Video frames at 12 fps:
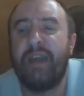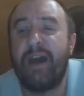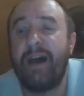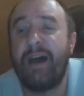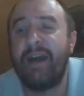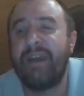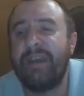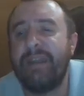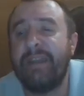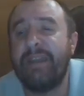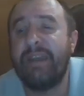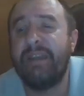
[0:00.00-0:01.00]
guy he
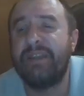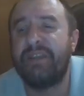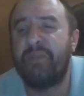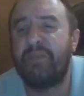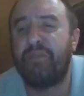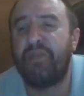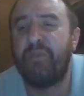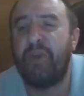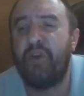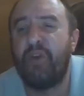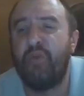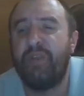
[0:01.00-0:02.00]
needs to
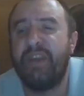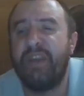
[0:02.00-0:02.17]
promote